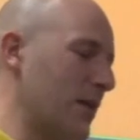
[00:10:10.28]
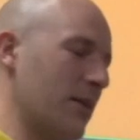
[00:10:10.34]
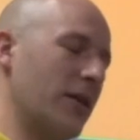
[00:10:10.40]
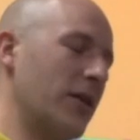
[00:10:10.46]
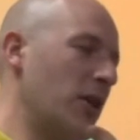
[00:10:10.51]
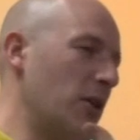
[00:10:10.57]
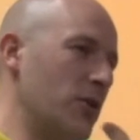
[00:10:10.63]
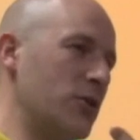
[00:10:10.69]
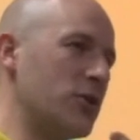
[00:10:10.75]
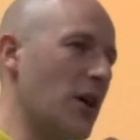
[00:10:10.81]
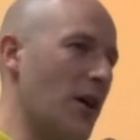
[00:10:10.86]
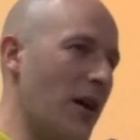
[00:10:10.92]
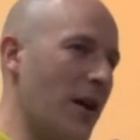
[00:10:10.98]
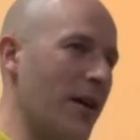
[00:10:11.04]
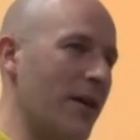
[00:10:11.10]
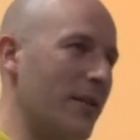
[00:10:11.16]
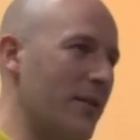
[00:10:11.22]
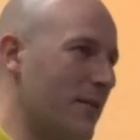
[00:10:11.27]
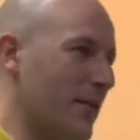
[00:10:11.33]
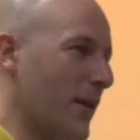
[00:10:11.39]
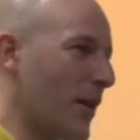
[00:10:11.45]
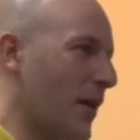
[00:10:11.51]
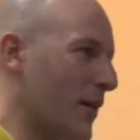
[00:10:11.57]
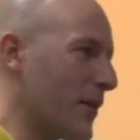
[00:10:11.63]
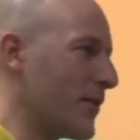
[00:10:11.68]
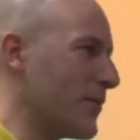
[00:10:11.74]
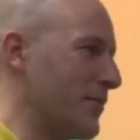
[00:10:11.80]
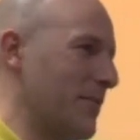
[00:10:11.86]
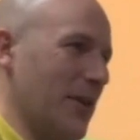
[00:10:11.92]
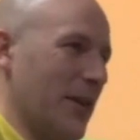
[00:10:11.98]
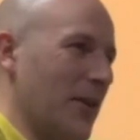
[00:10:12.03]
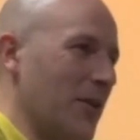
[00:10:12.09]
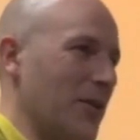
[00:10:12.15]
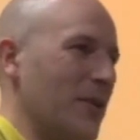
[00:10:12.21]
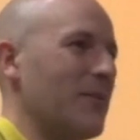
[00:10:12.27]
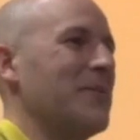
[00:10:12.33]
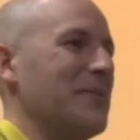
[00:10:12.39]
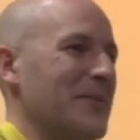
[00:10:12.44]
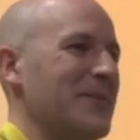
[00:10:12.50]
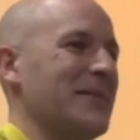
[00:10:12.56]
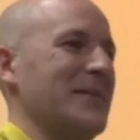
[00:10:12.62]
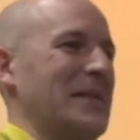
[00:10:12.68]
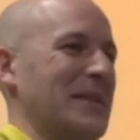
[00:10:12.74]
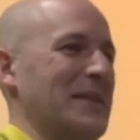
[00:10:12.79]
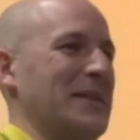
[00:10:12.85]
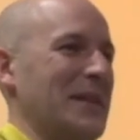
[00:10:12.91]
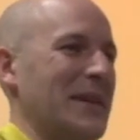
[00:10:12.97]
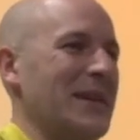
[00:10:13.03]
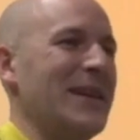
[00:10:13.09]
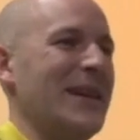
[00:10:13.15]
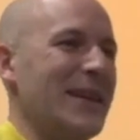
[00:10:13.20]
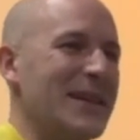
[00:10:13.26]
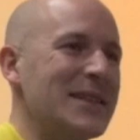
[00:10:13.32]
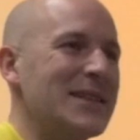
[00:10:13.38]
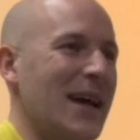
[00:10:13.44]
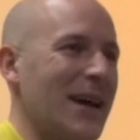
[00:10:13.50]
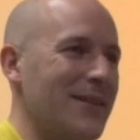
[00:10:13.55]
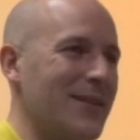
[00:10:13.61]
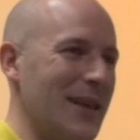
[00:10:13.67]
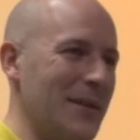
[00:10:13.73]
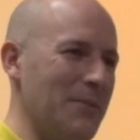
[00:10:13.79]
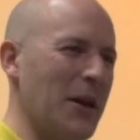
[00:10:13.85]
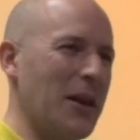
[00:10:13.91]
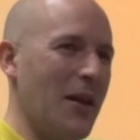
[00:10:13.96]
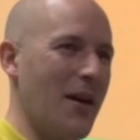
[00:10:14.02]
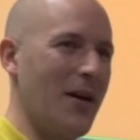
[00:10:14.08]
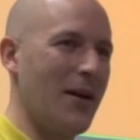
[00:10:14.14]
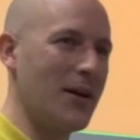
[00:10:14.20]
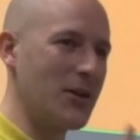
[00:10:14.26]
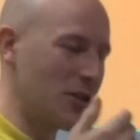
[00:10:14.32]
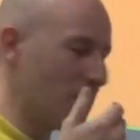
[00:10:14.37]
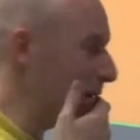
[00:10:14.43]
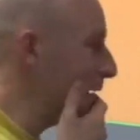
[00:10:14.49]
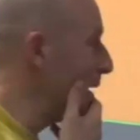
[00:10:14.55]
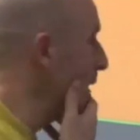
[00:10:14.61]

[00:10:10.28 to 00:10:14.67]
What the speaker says: They've got huge eyes. They're kind of, insecty but large.